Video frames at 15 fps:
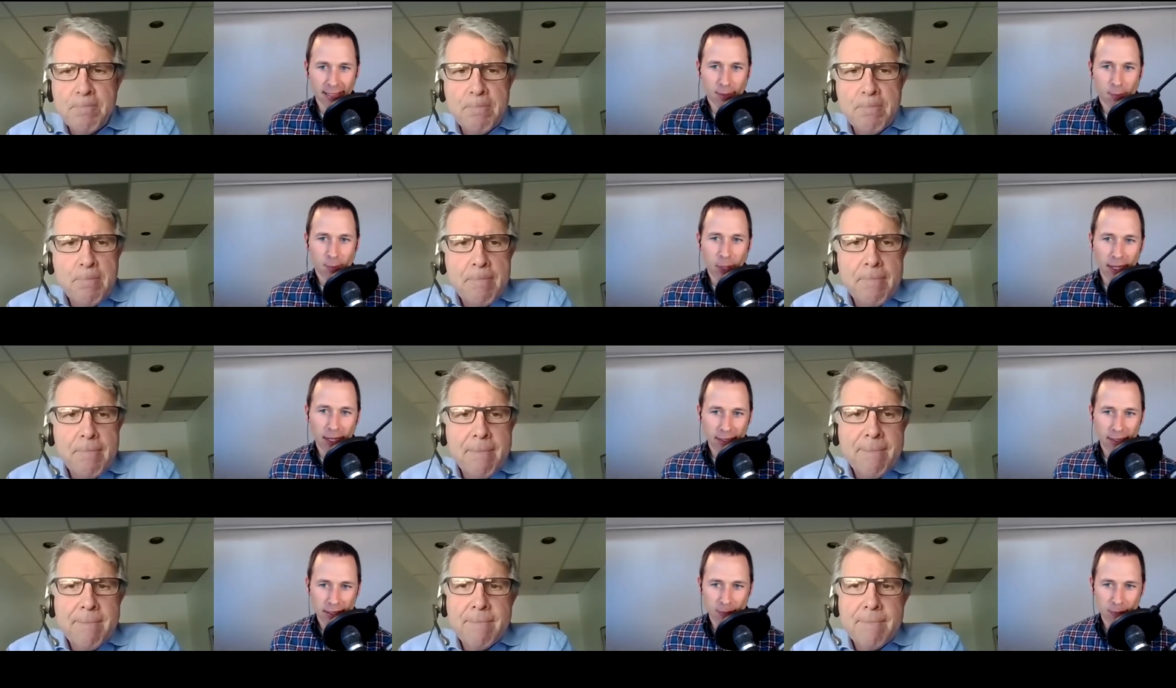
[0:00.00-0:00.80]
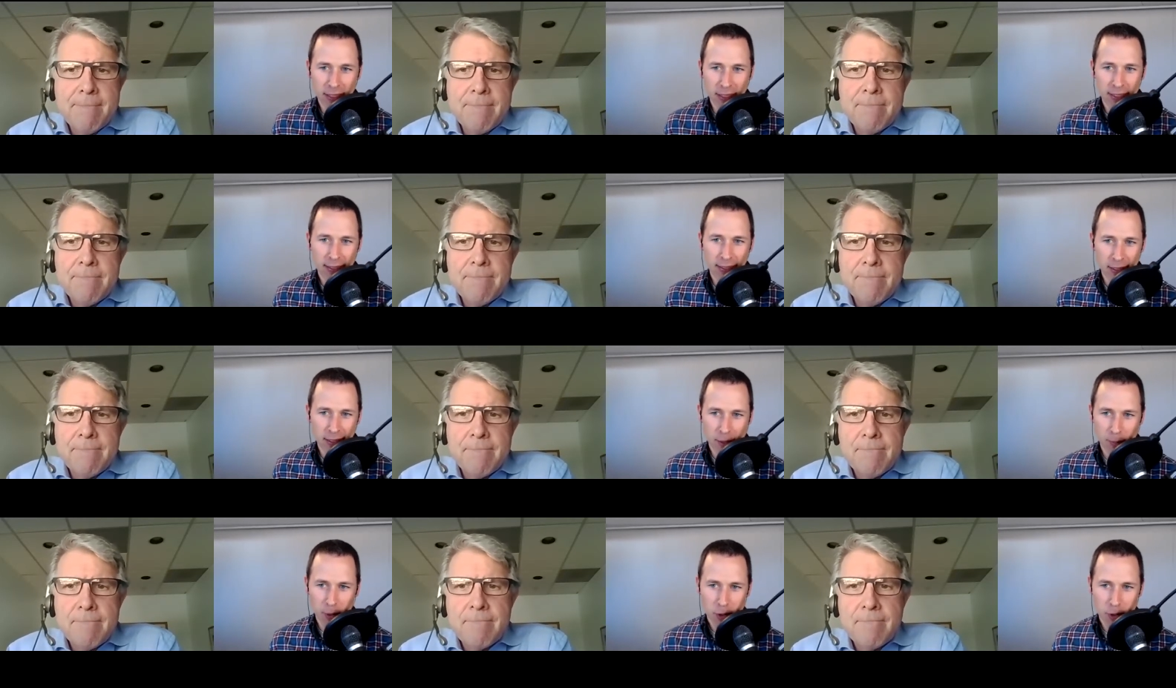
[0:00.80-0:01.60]
Speaker 1: Brian has been in the
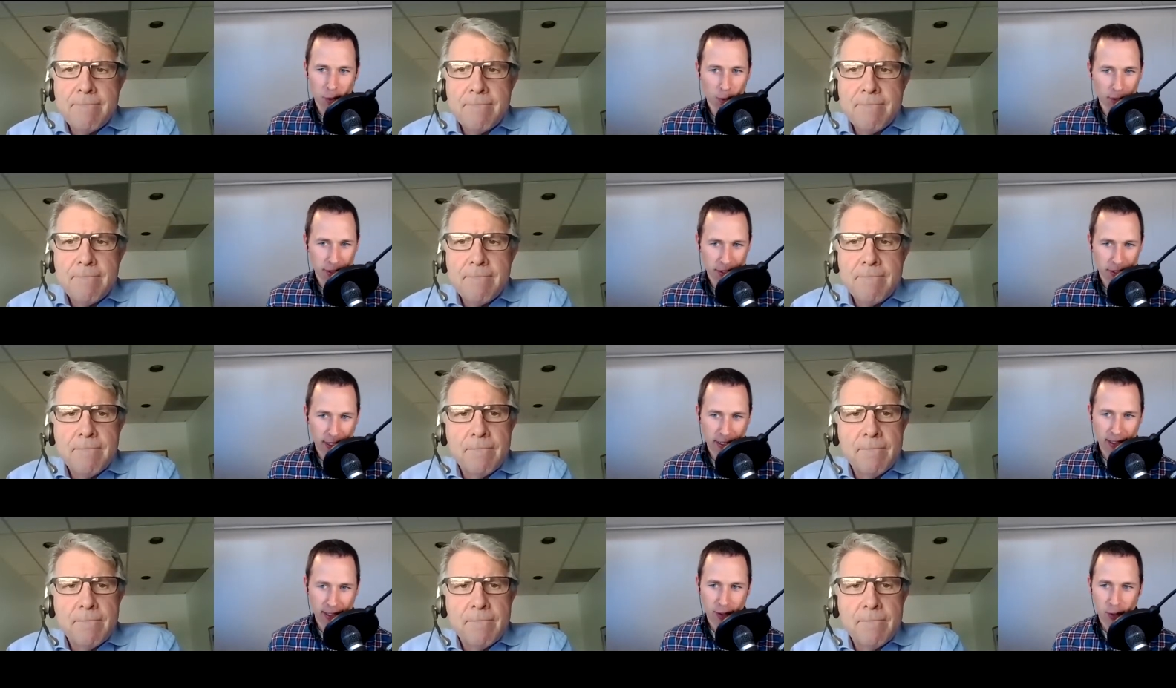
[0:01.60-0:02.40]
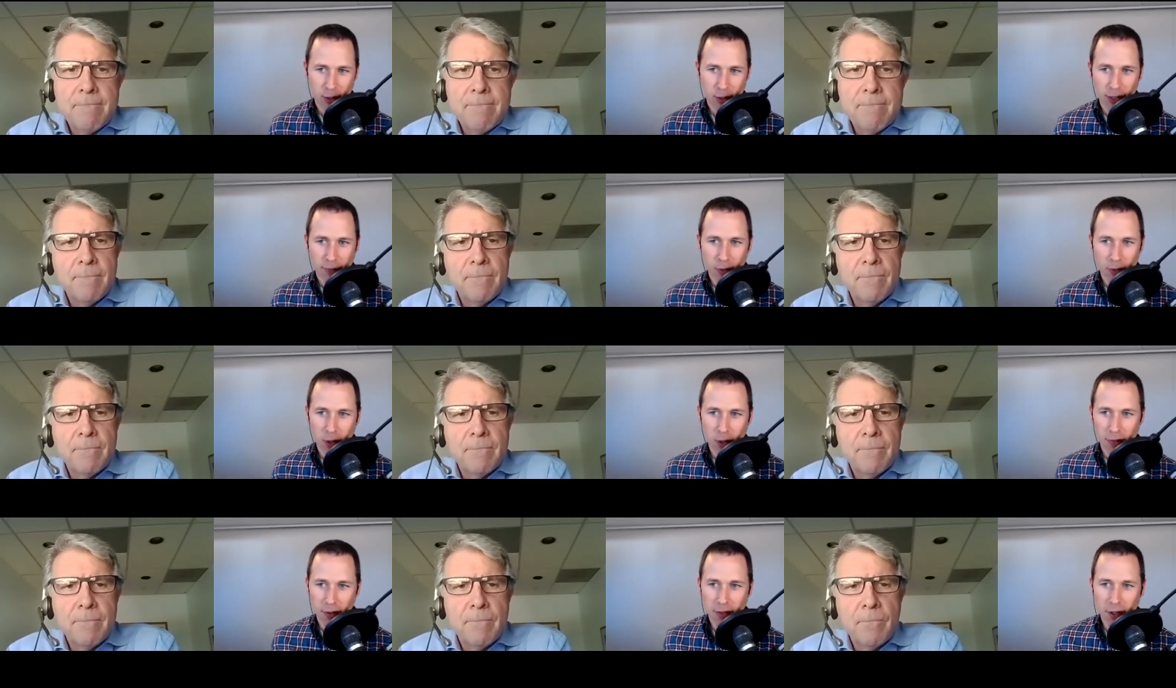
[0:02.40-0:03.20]
commercial real estate industry for
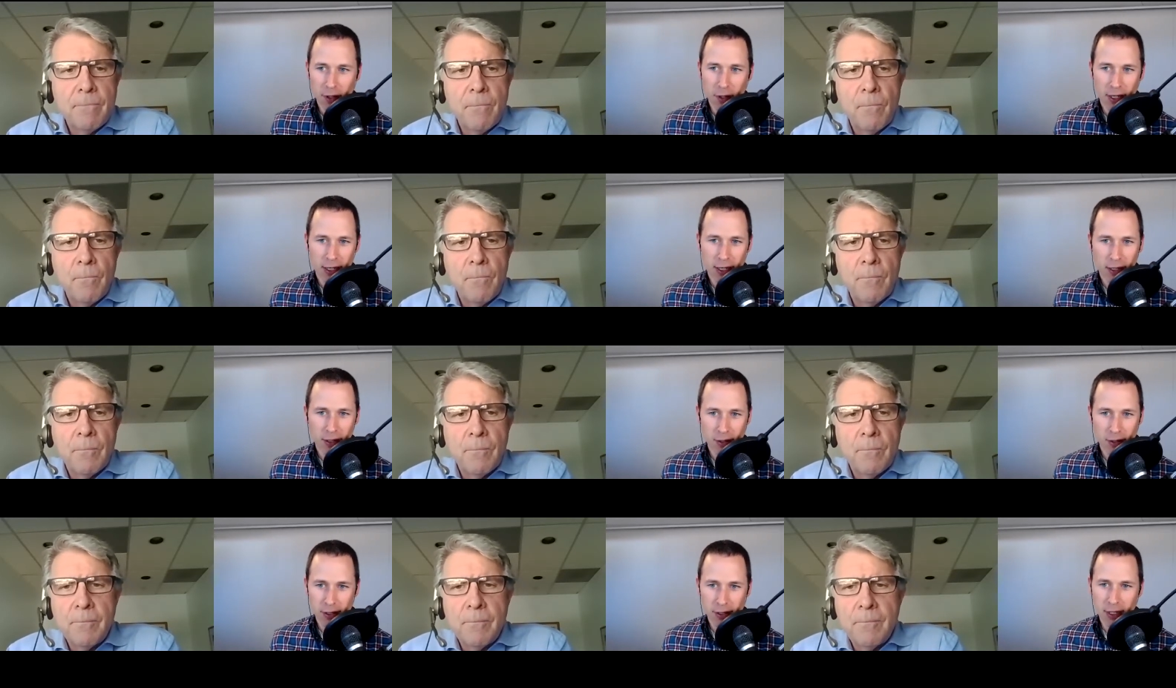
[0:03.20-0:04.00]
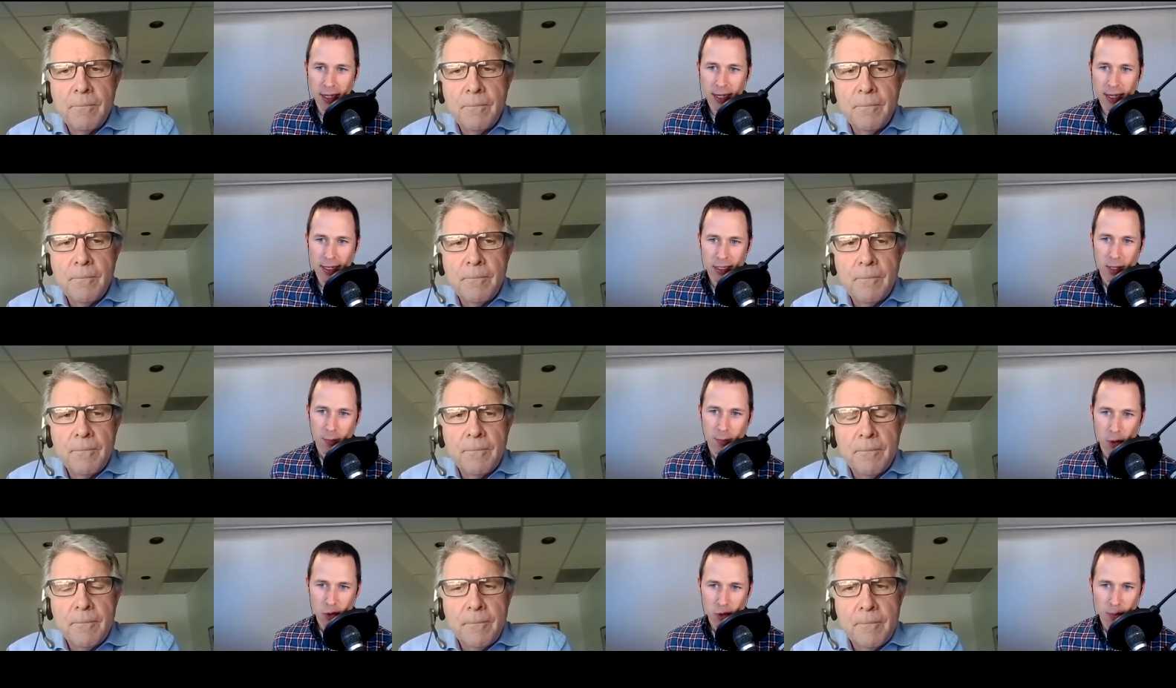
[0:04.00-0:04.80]
over 30 years as a
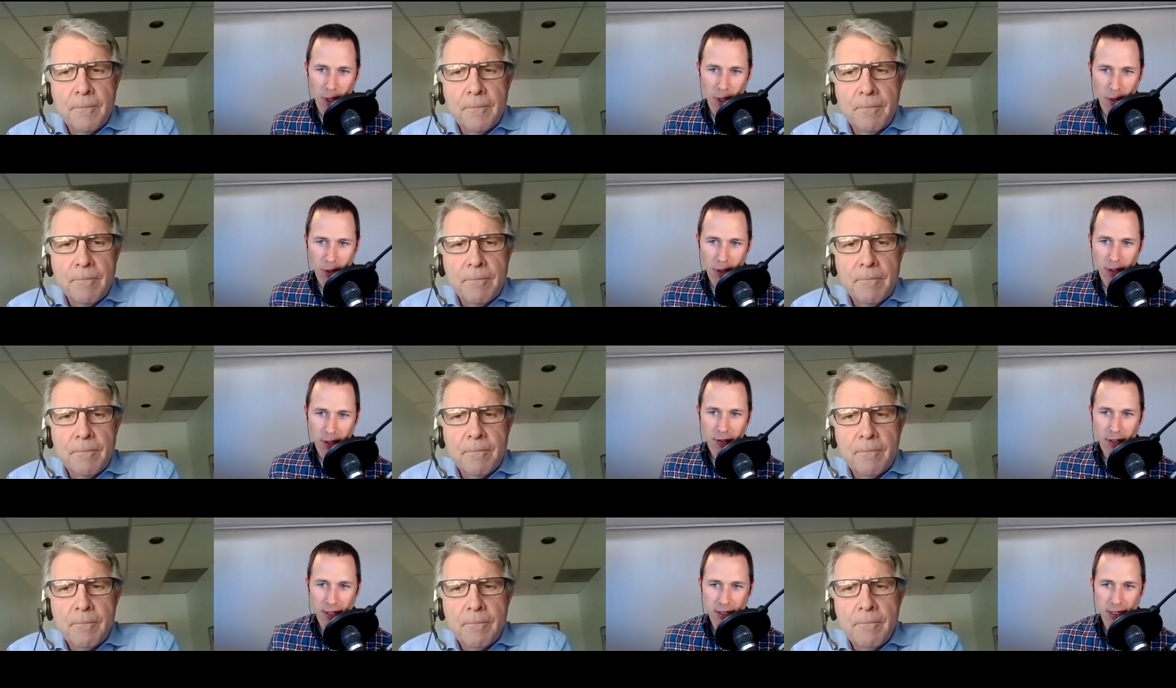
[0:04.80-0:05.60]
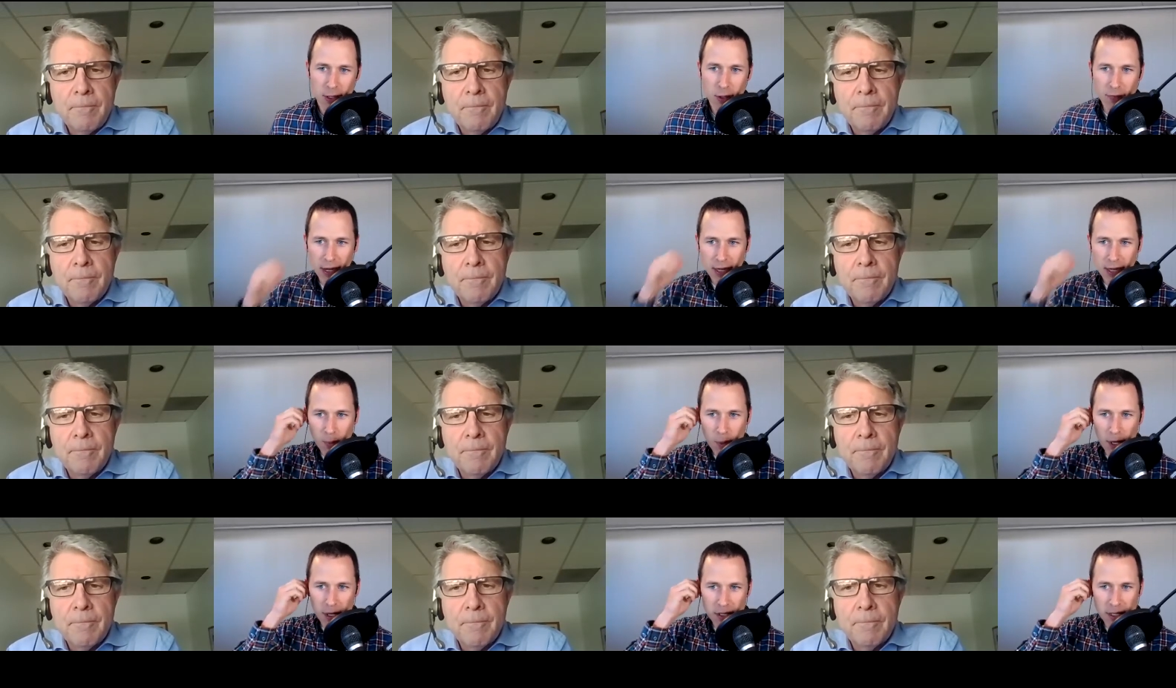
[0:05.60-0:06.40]
commercial broker, a senior vice
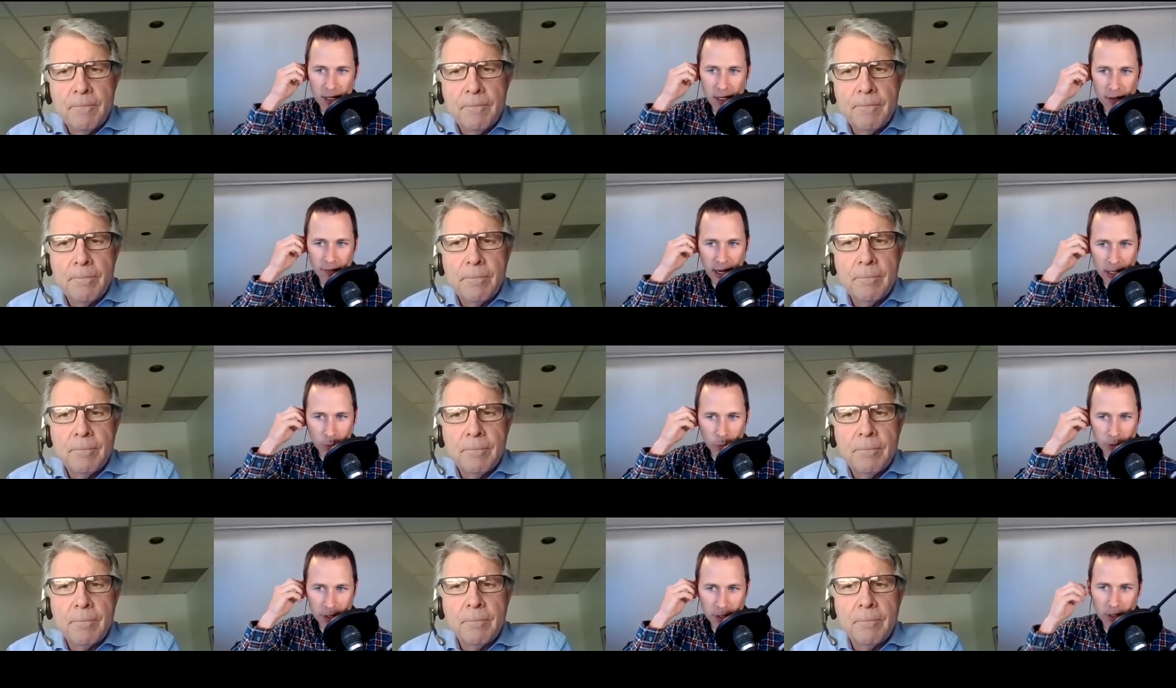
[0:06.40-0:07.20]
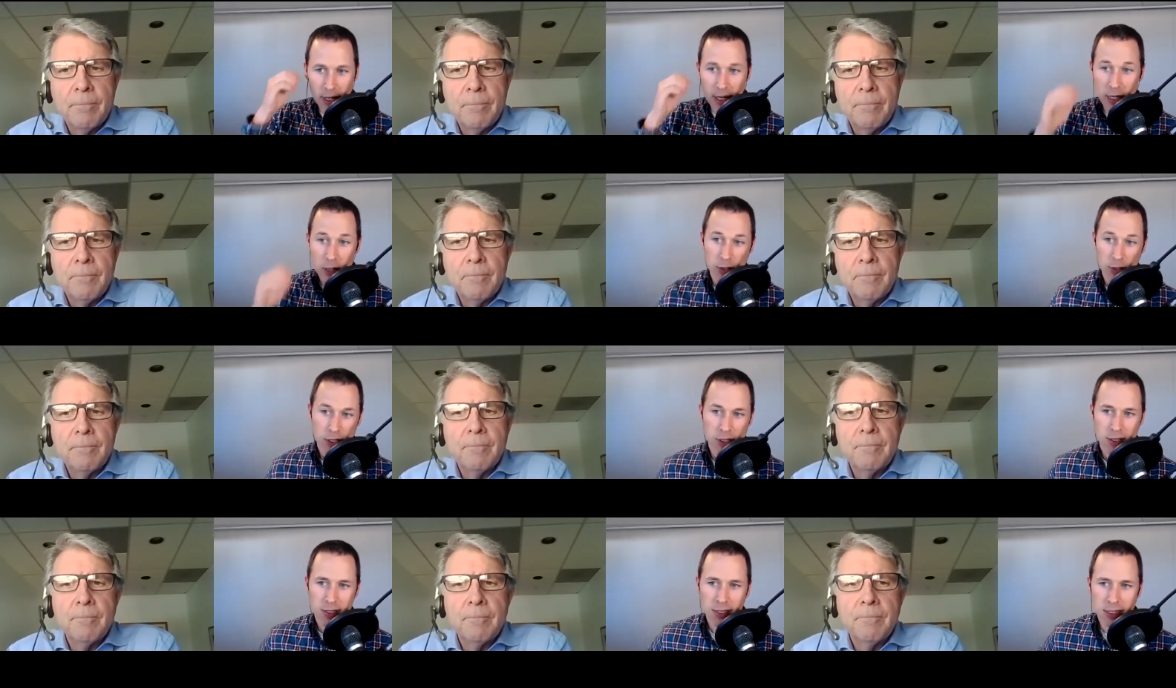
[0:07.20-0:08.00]
president of
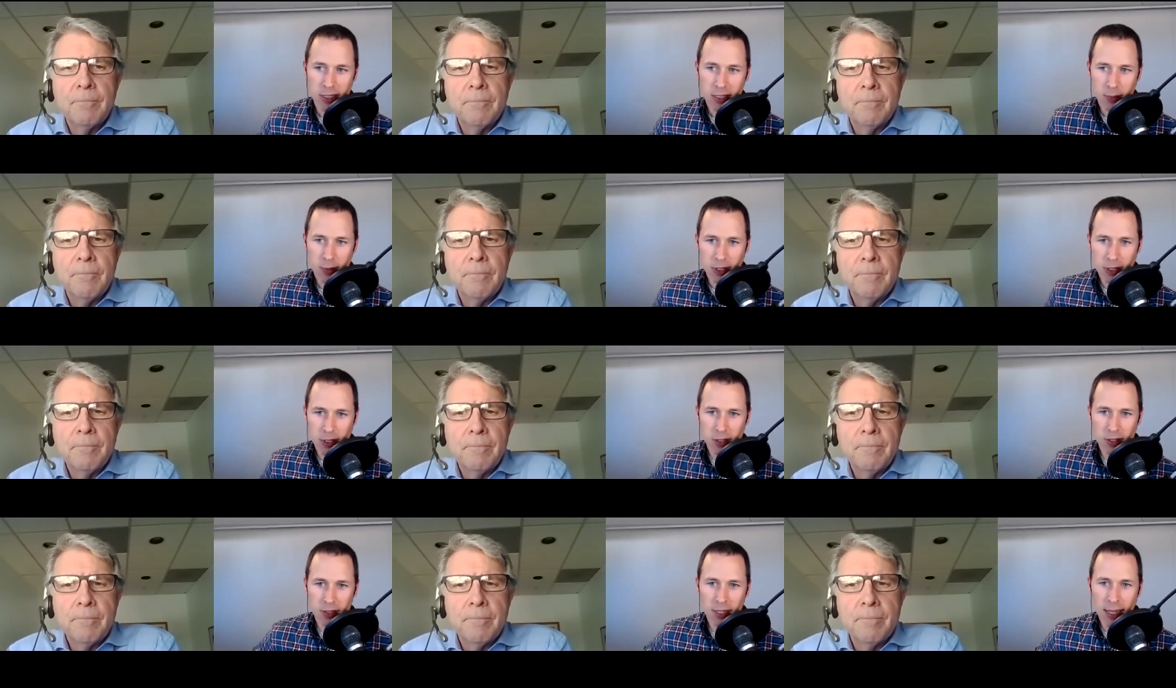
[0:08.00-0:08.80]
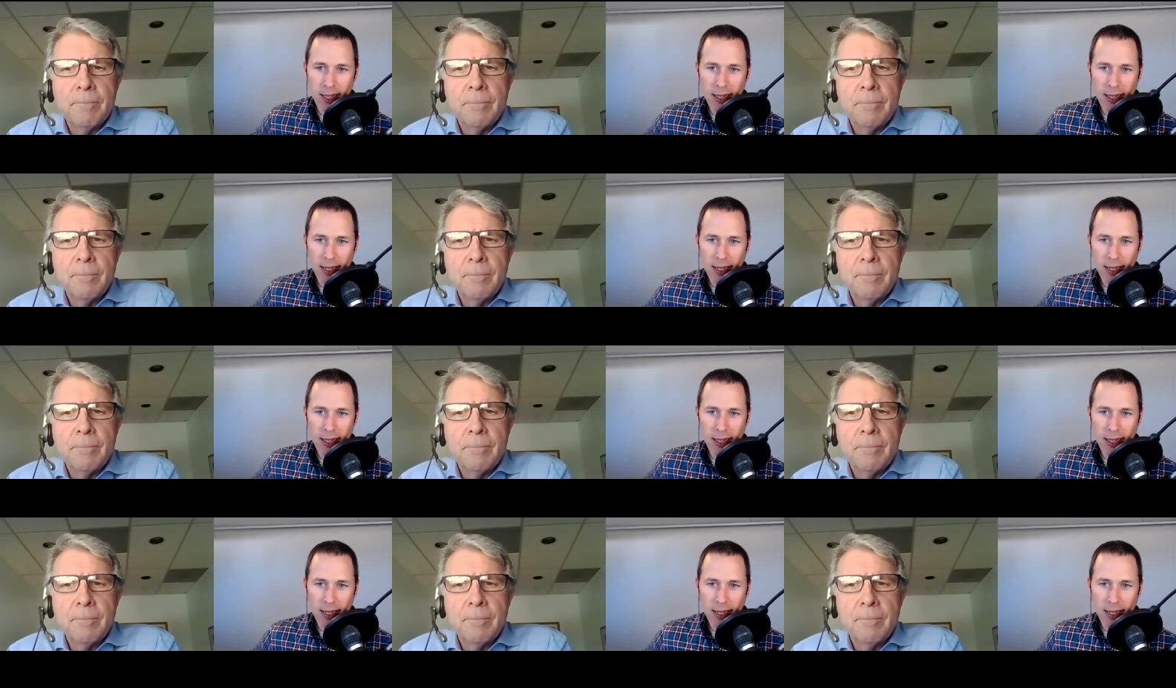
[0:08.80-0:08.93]
acquisitions and dispositions,